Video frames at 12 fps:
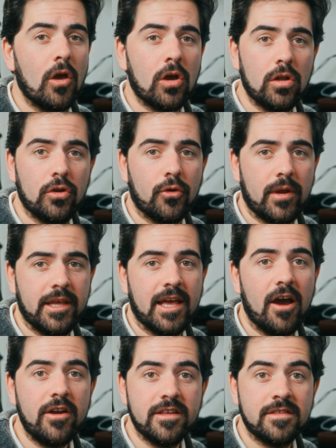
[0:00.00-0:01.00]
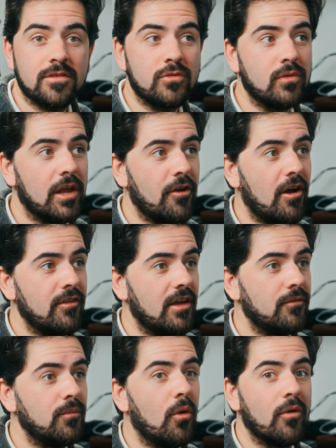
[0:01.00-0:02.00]
color grading artists to later on
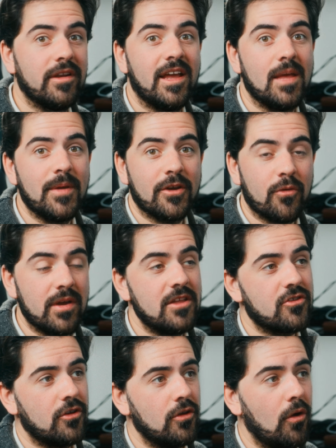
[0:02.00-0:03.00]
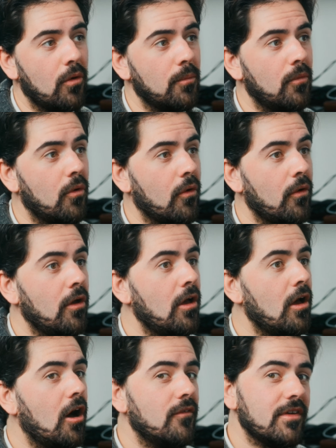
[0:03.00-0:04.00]
have more dynamic range and more
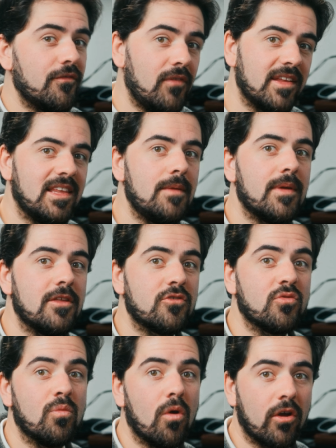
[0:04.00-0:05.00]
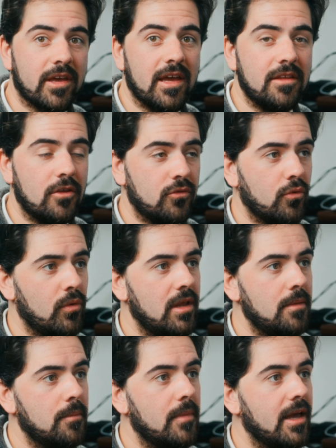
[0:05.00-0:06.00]
of a flat image to work in and to
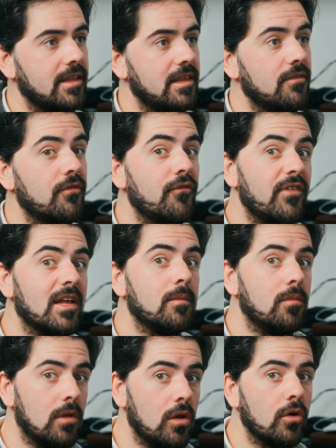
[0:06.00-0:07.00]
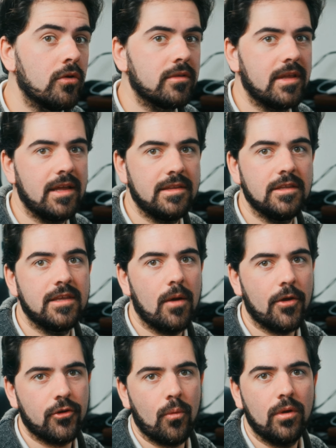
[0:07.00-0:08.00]
really make the film look that the
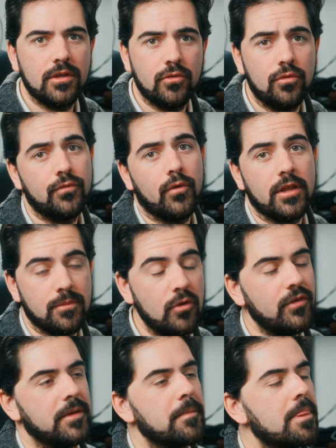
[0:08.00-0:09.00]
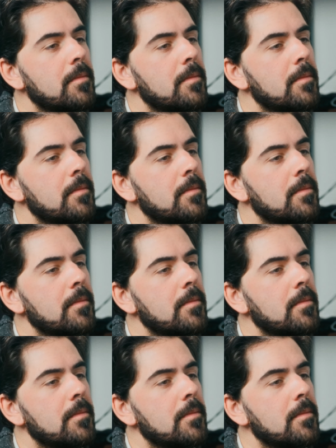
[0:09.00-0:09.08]
director wanted to do for his movie.